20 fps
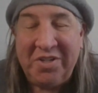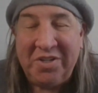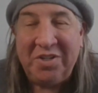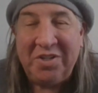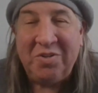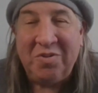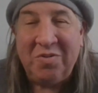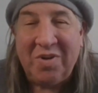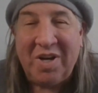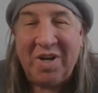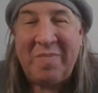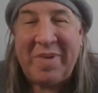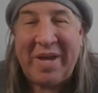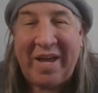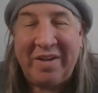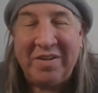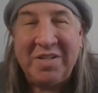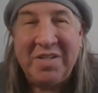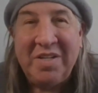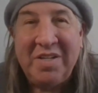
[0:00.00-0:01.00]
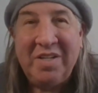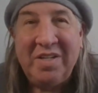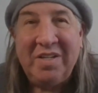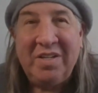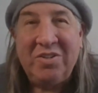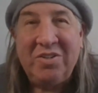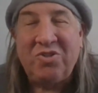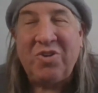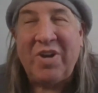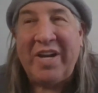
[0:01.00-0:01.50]
knew about
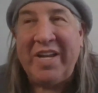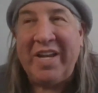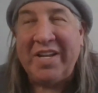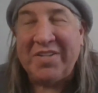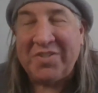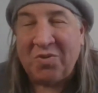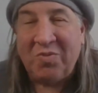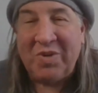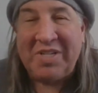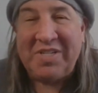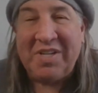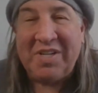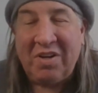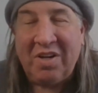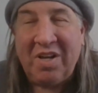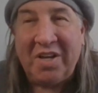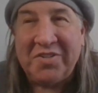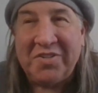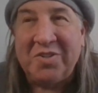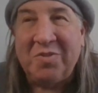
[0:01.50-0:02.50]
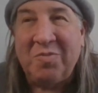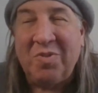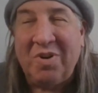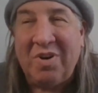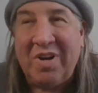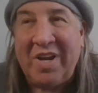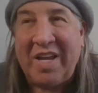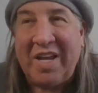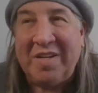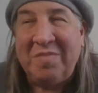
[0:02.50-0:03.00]
trading as a retail
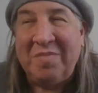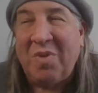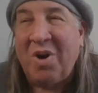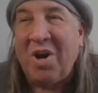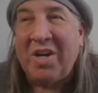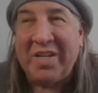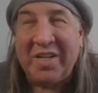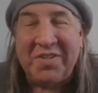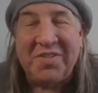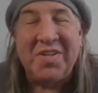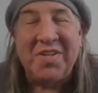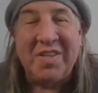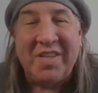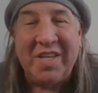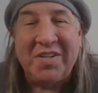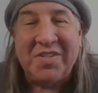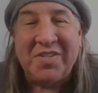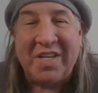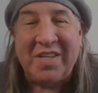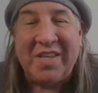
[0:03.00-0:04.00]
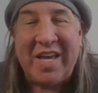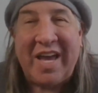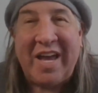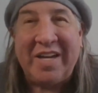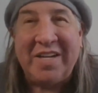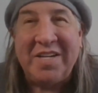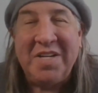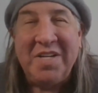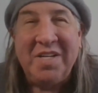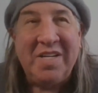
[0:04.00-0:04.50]
customer and markets and things like
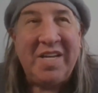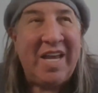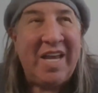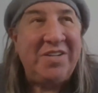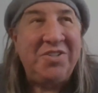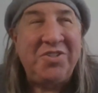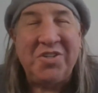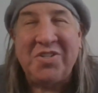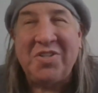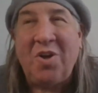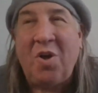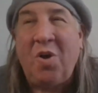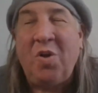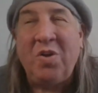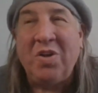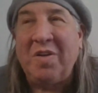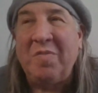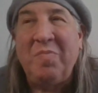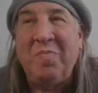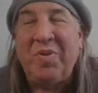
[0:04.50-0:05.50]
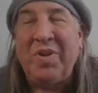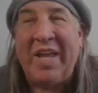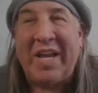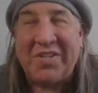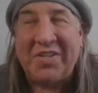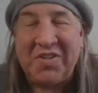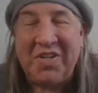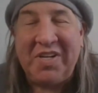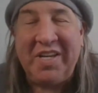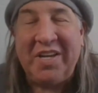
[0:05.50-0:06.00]
that, and just the whole
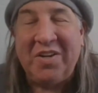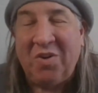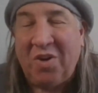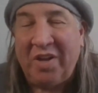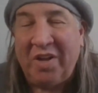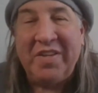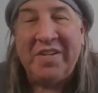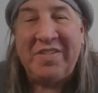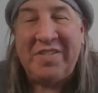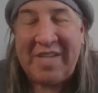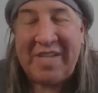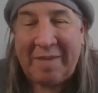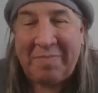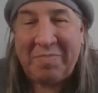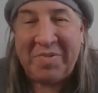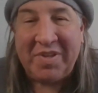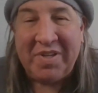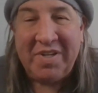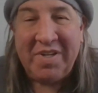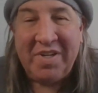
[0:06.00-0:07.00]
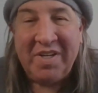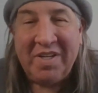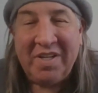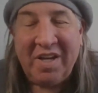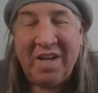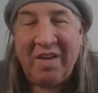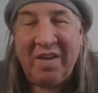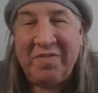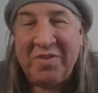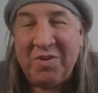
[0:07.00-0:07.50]
complexity and all the depth
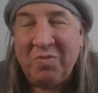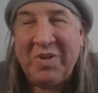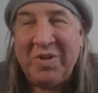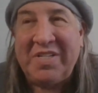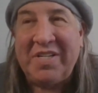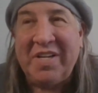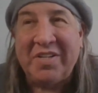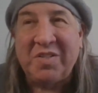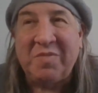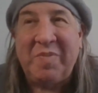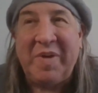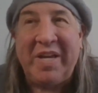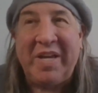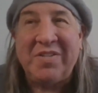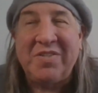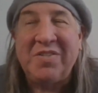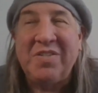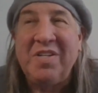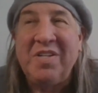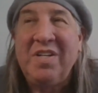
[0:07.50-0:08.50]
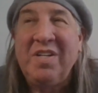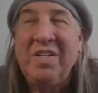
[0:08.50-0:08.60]
of the retail space.